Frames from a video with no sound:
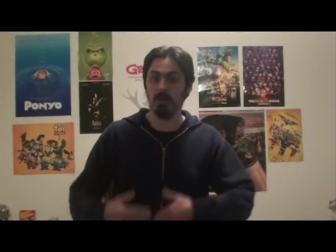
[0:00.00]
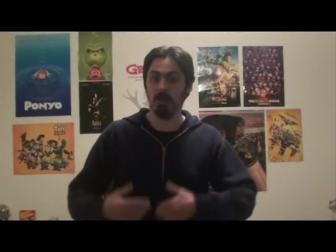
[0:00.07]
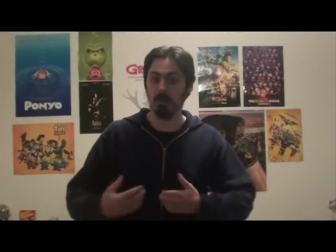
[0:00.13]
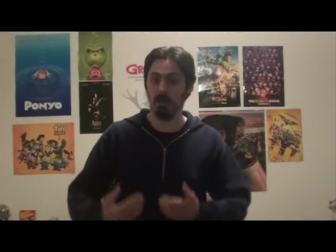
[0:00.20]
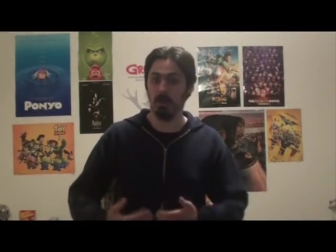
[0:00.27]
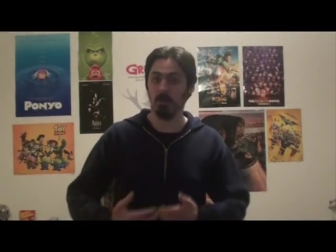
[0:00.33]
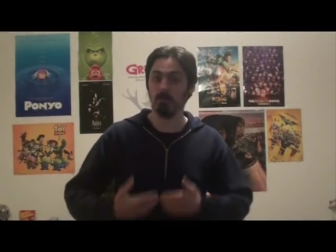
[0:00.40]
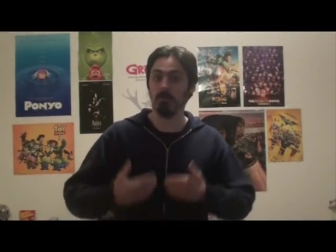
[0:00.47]

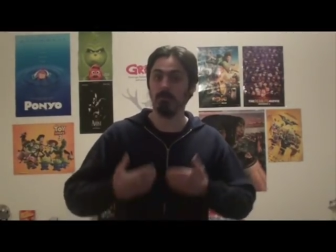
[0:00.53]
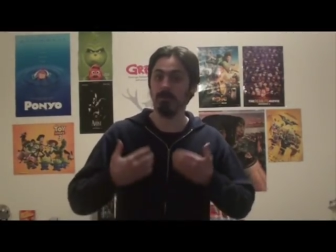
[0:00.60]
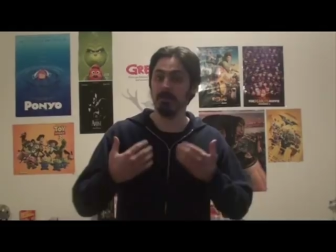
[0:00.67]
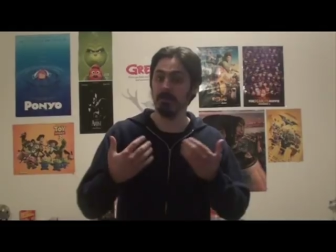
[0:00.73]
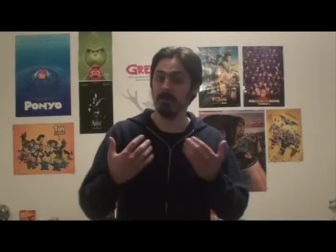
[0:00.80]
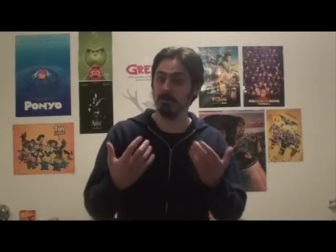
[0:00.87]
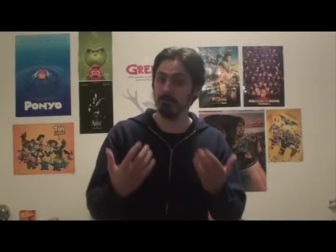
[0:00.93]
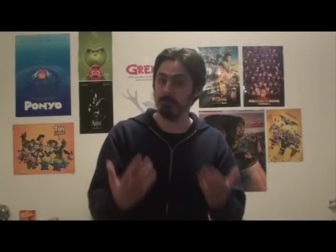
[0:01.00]
along with a
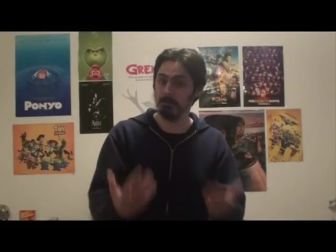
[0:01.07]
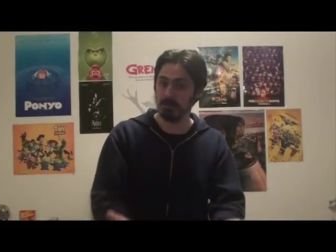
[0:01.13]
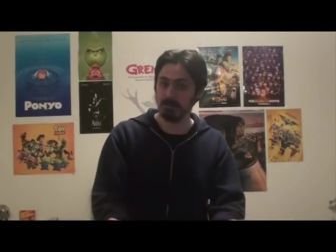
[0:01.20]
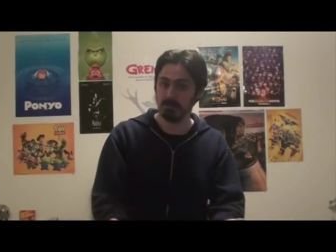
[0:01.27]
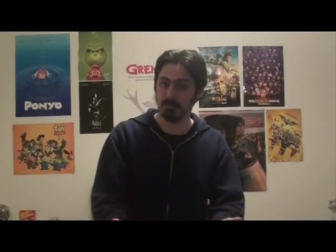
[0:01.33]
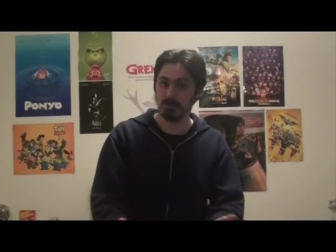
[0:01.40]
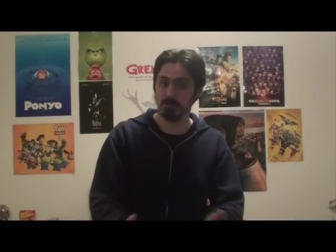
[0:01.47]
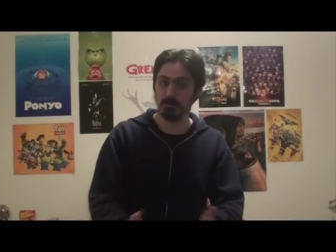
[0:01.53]
needed
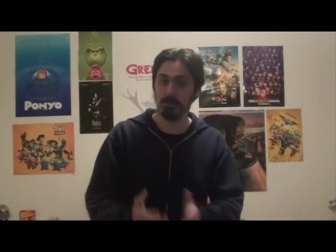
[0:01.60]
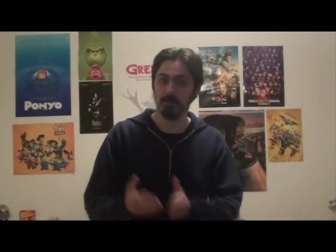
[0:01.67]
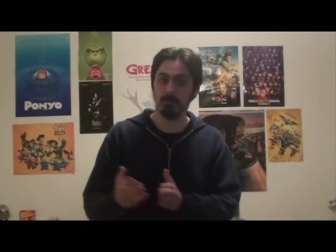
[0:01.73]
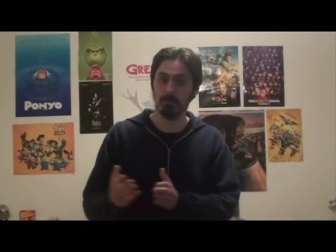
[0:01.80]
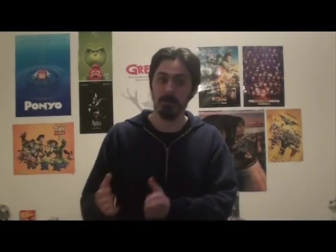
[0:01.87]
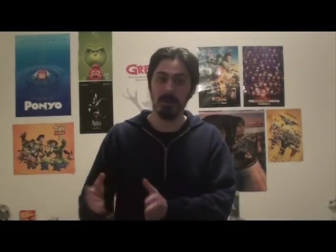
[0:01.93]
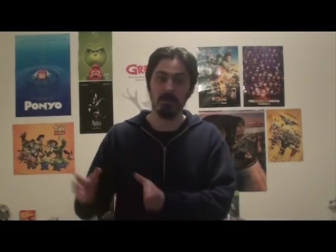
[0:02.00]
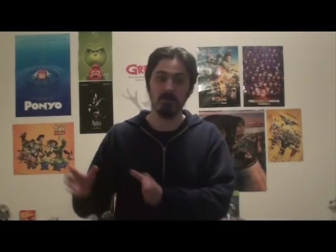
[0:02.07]
message about the
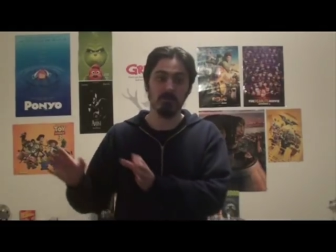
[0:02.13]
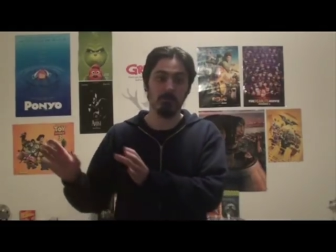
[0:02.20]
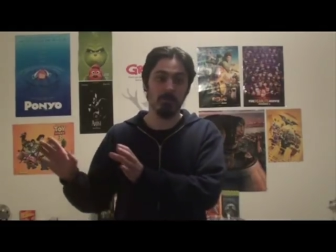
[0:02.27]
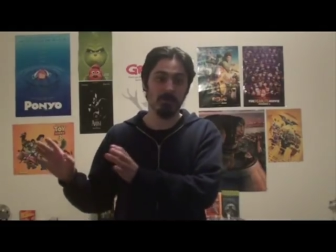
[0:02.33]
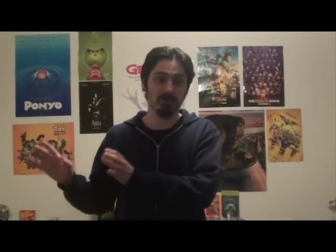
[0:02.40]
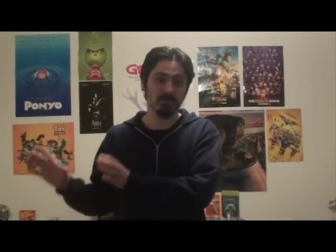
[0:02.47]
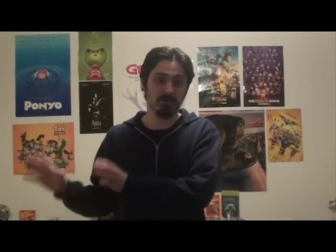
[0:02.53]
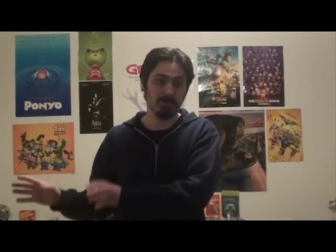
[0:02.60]
power of
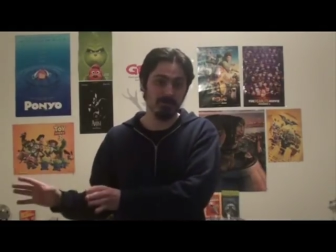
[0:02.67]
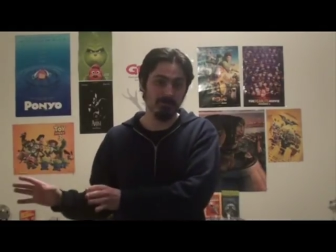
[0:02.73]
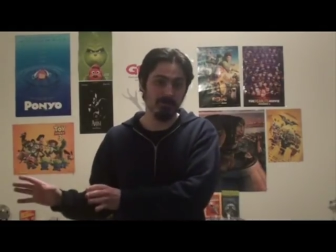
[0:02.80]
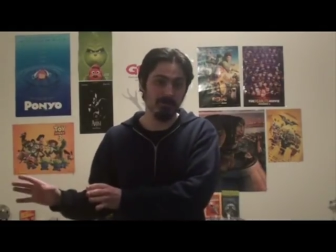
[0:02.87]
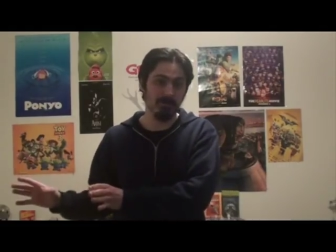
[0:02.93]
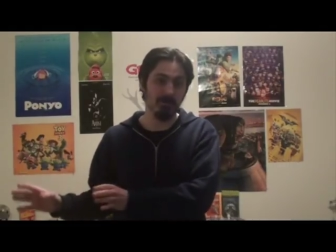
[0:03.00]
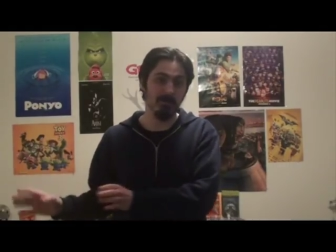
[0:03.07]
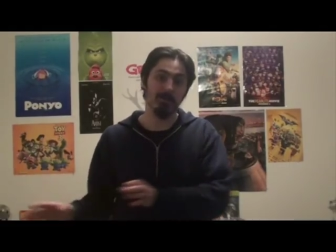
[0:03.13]

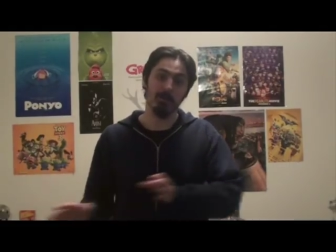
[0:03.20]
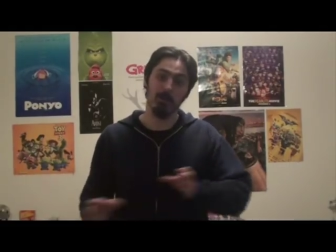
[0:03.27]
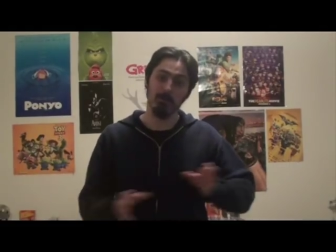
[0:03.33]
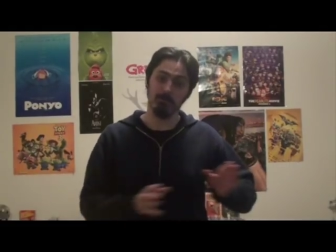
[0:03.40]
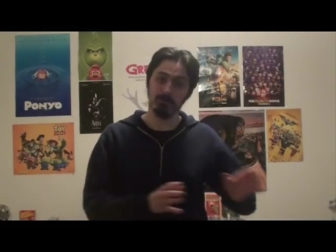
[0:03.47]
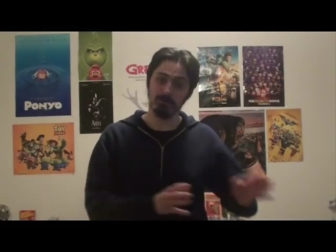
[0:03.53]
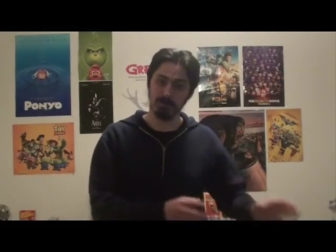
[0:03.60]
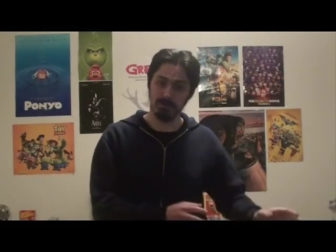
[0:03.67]
positivity
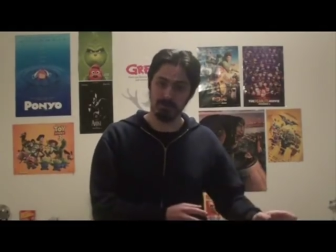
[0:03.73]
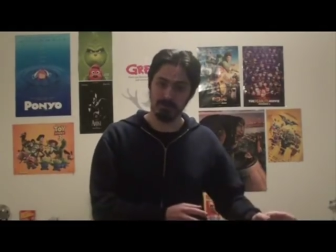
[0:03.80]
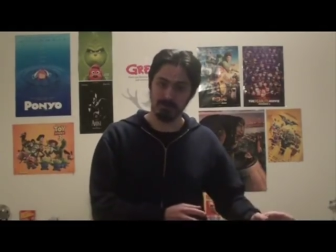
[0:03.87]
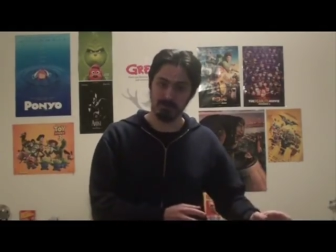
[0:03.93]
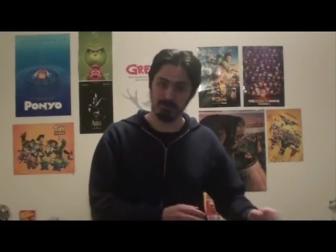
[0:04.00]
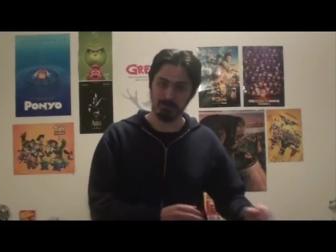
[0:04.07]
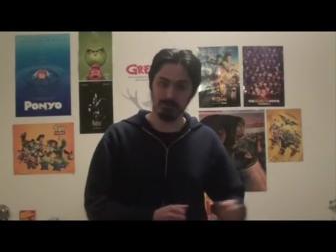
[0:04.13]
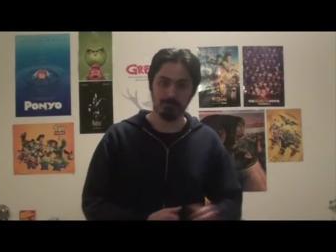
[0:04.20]
over
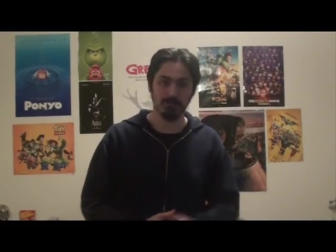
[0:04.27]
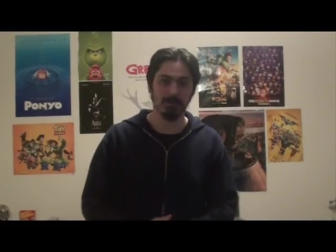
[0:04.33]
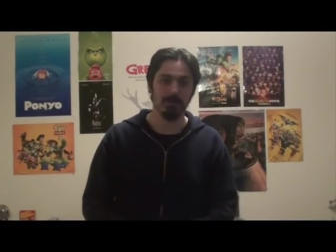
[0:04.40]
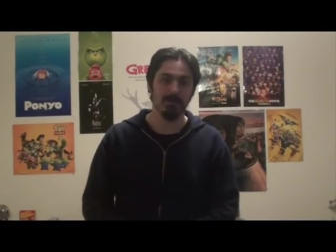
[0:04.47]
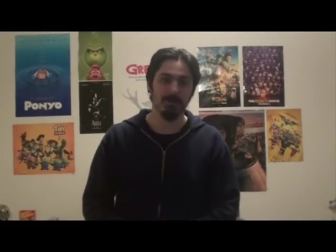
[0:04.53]
cynicism.